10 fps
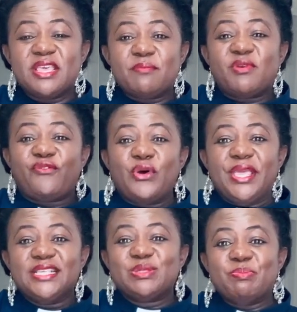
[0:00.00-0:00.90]
before
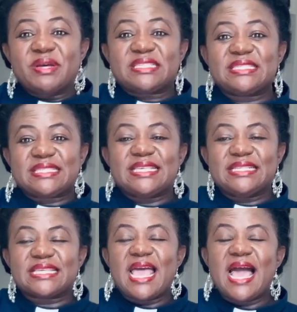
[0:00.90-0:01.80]
His mercy
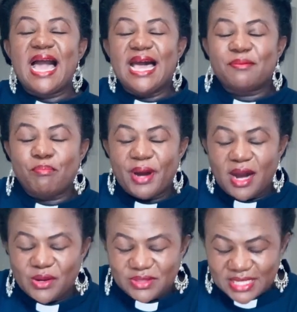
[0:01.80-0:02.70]
seat, and
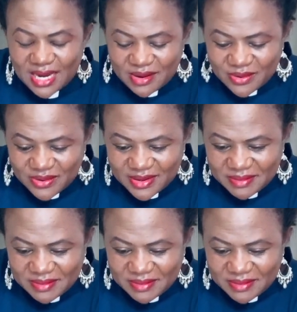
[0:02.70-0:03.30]
bow down.